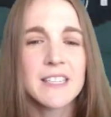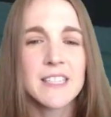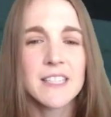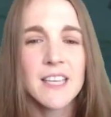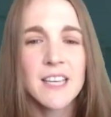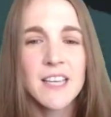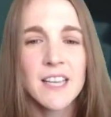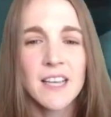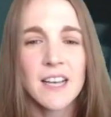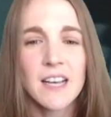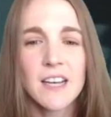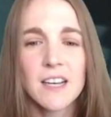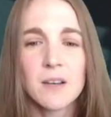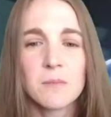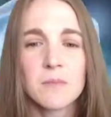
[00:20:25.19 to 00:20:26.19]
it
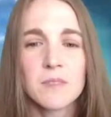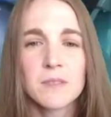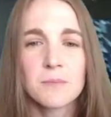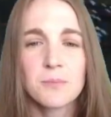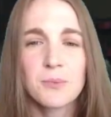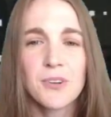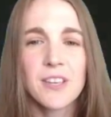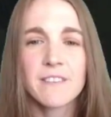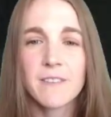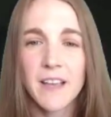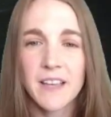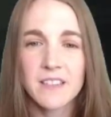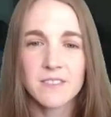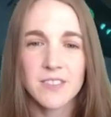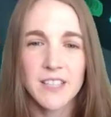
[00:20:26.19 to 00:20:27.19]
pretty
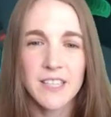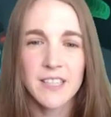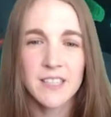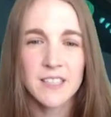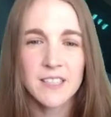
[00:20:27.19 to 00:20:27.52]
effectively.